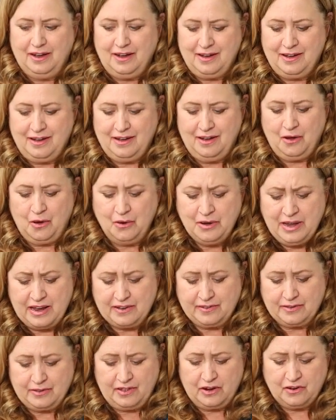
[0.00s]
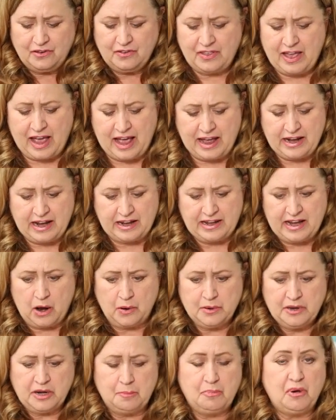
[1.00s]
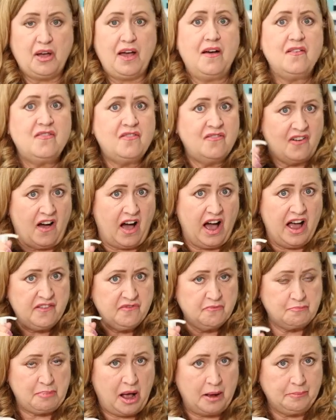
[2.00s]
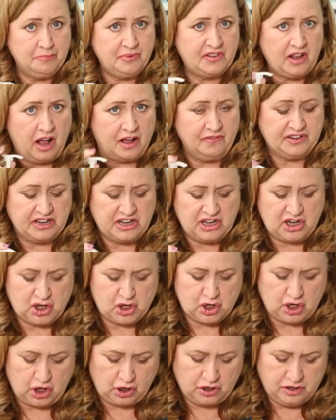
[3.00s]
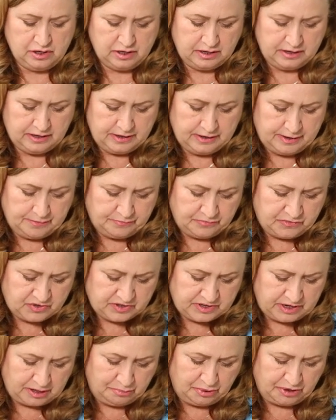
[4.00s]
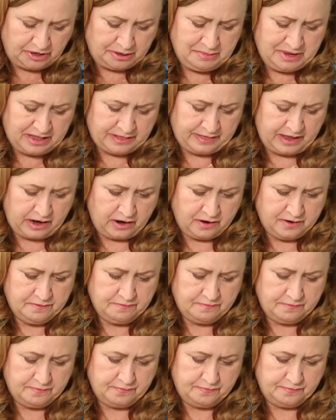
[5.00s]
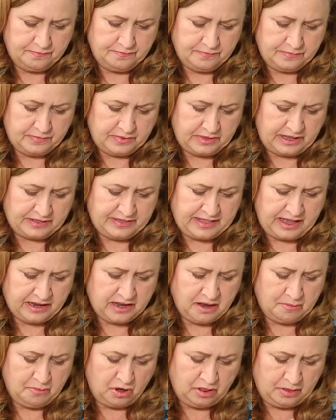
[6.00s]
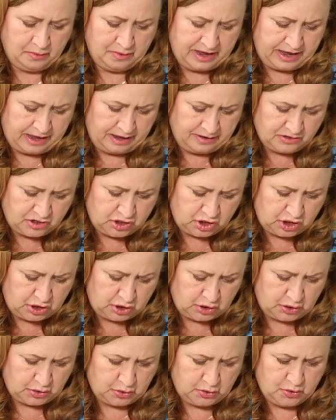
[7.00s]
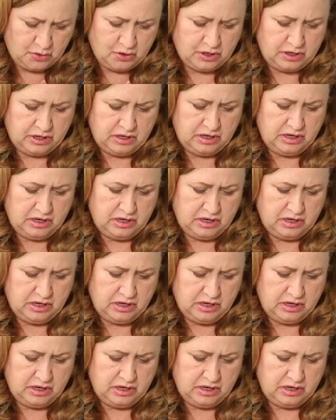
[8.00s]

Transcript: Okay, so there's that. And now I'm going to put 5 pumps of conditioner. I'm just going to put them in there. Let that come all the way up. 2,